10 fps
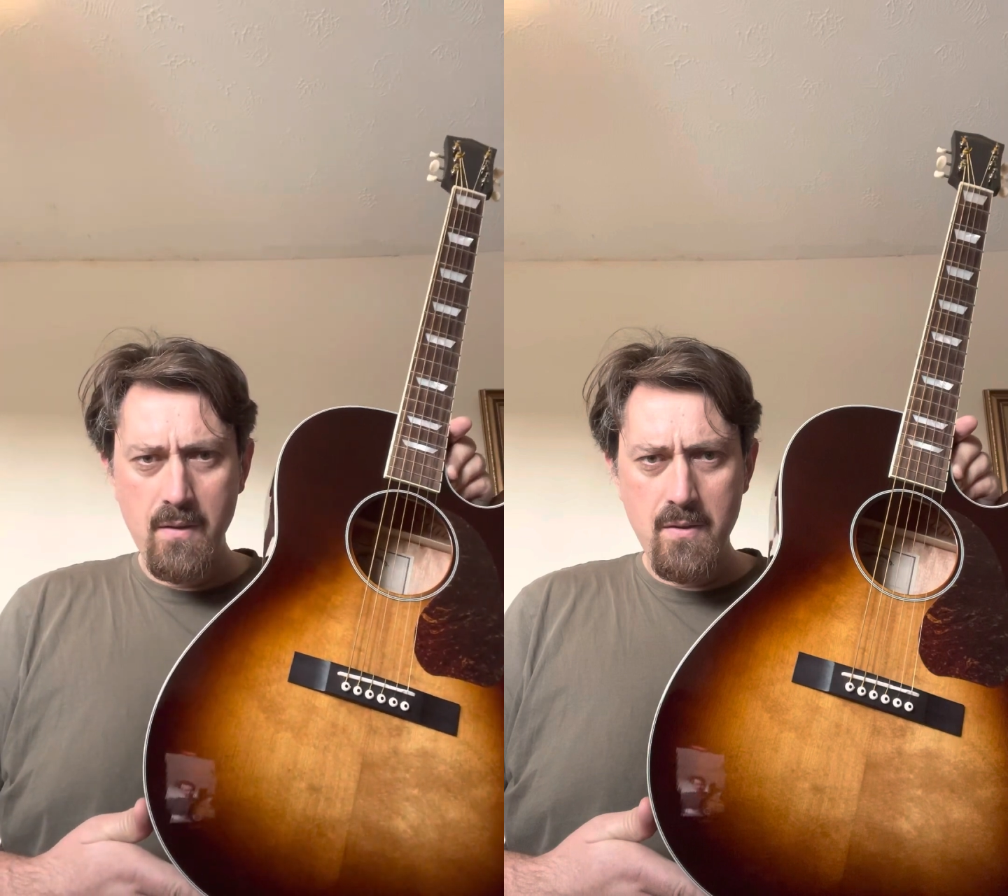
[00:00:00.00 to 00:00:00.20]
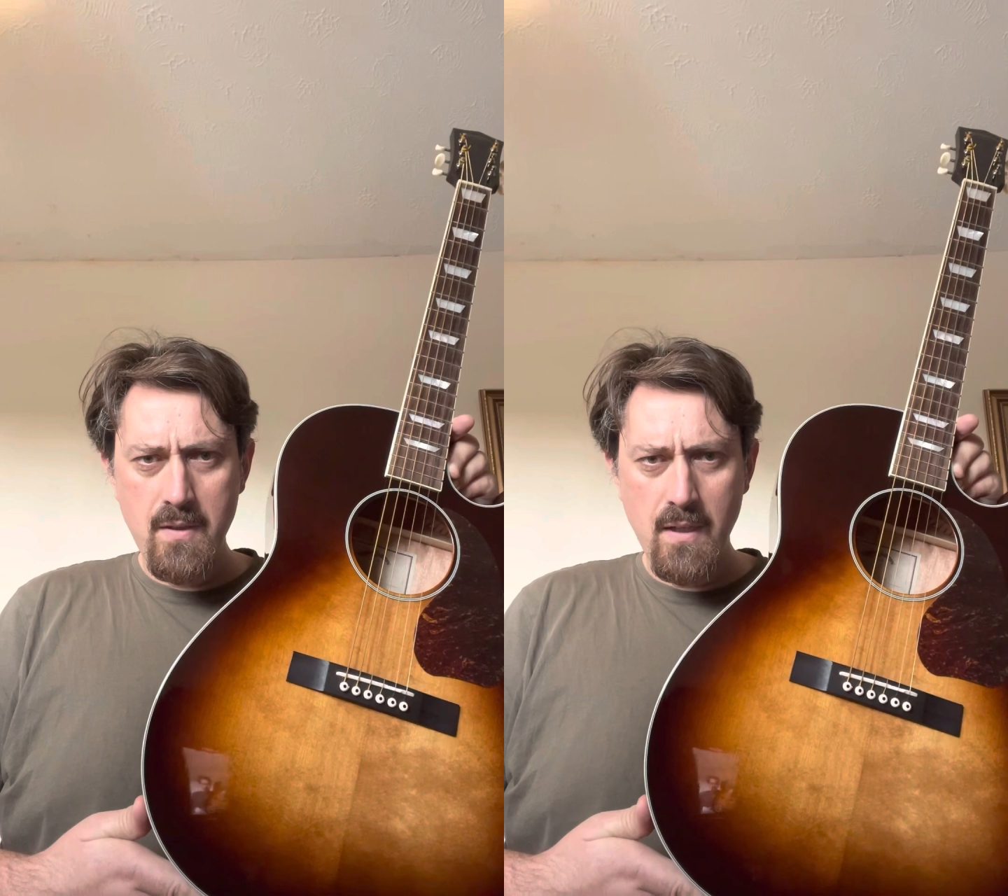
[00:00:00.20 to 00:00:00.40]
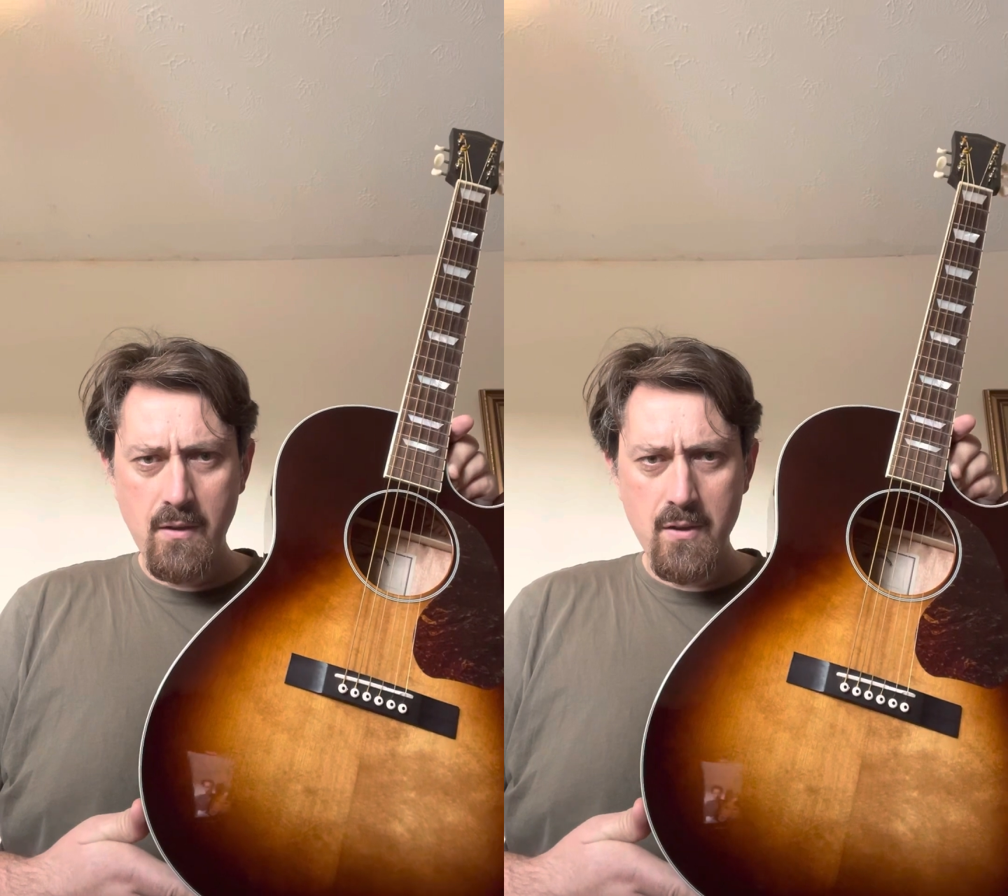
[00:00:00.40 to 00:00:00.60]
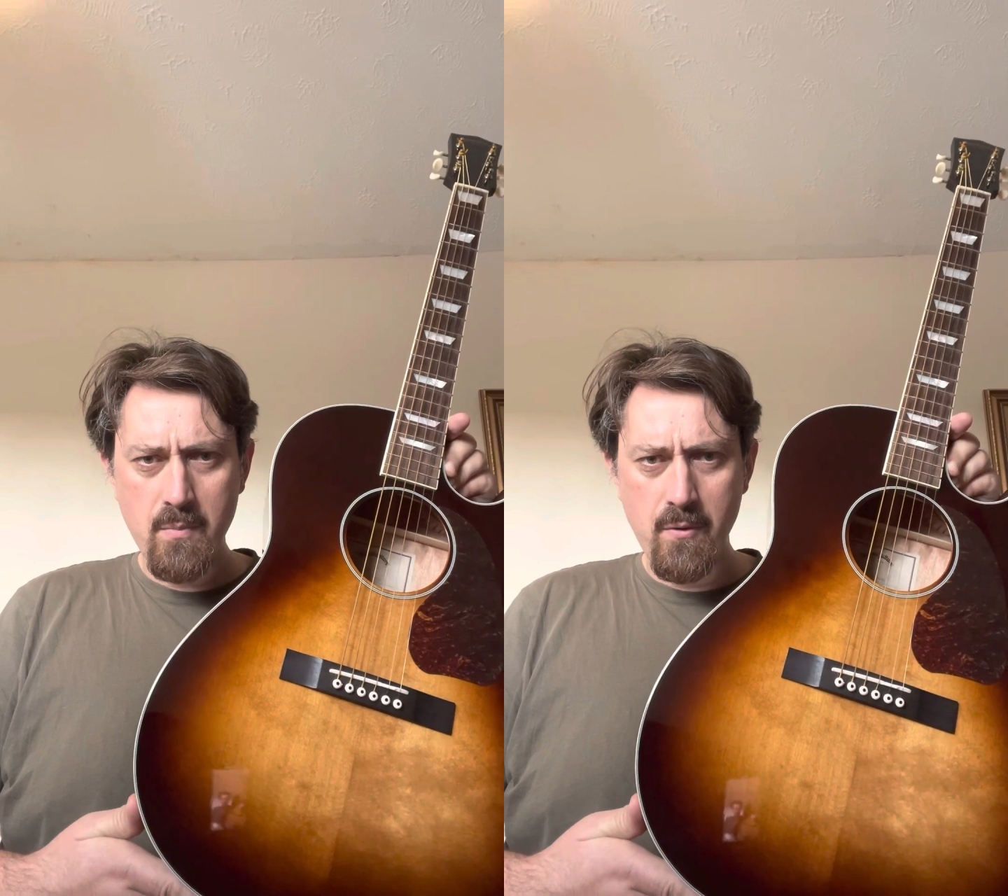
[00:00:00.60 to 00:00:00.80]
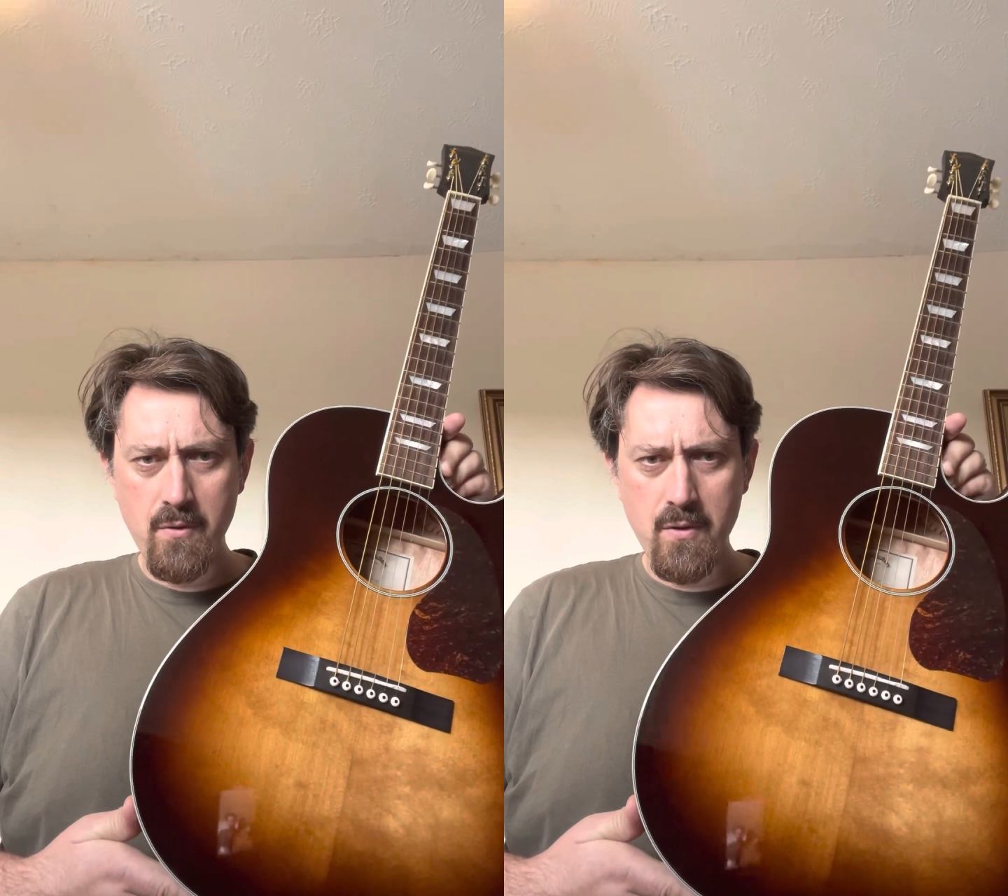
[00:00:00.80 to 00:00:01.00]
Sitka
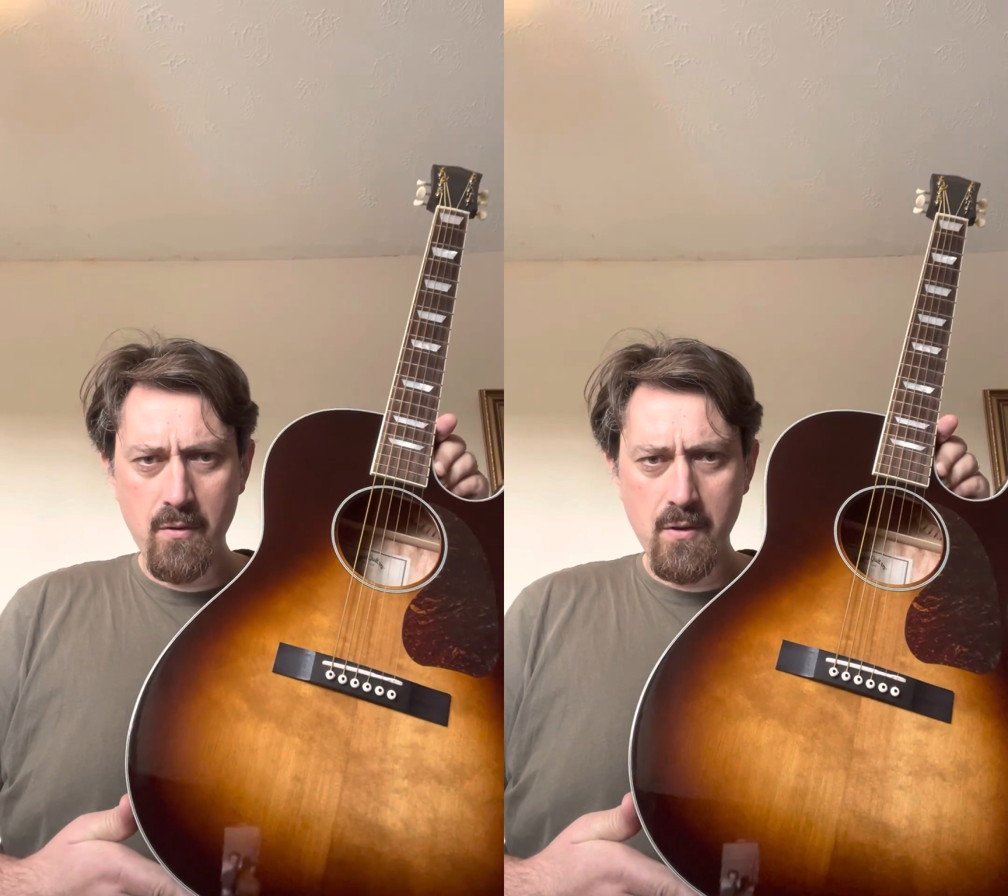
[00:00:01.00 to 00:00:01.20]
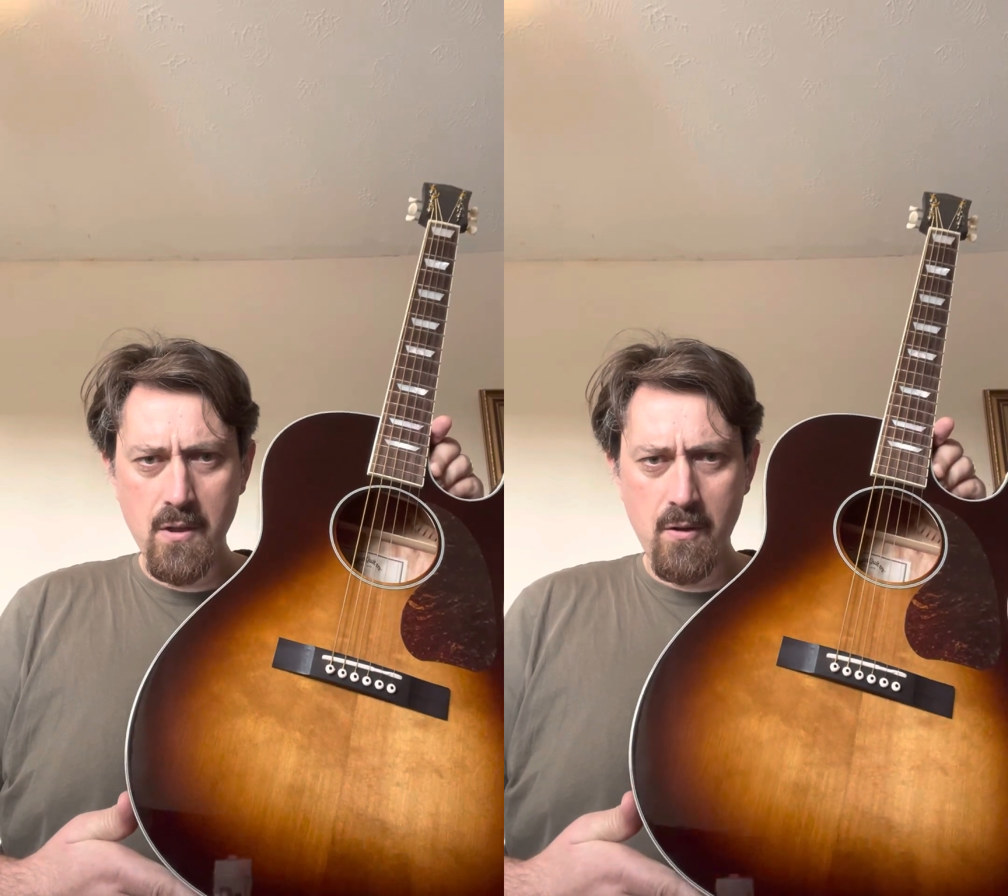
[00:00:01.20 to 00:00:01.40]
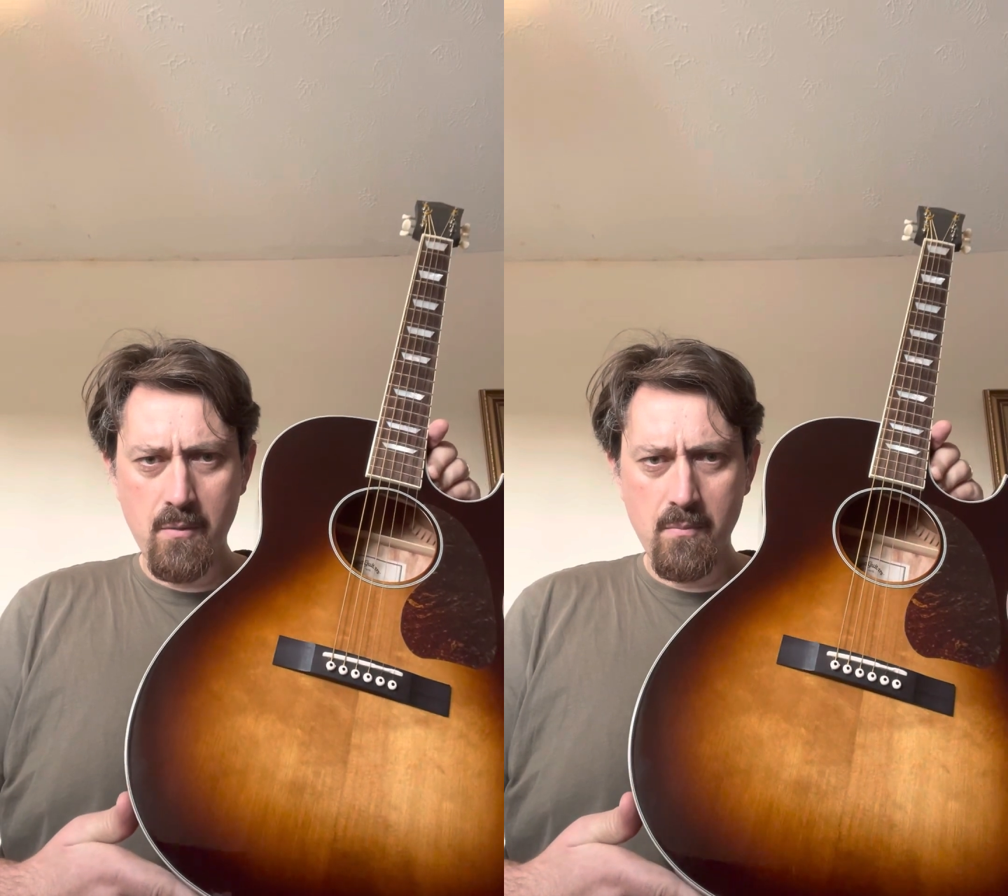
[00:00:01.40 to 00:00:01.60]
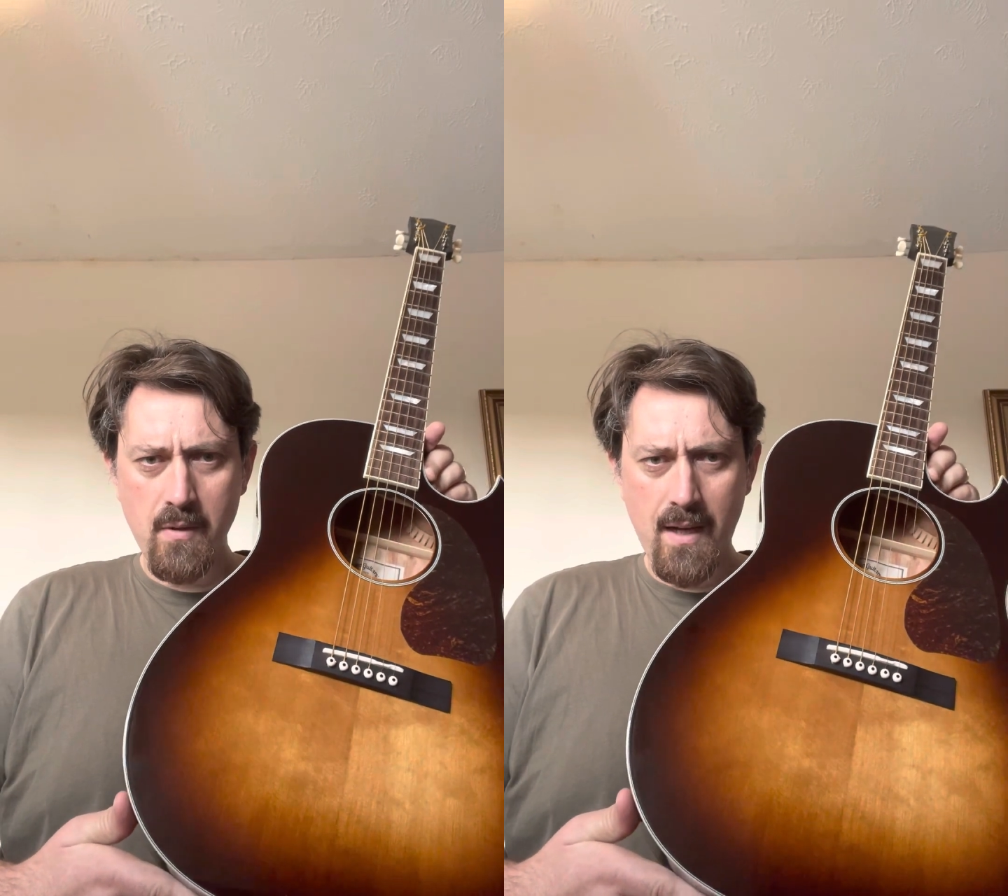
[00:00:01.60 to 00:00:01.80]
spruce on the top,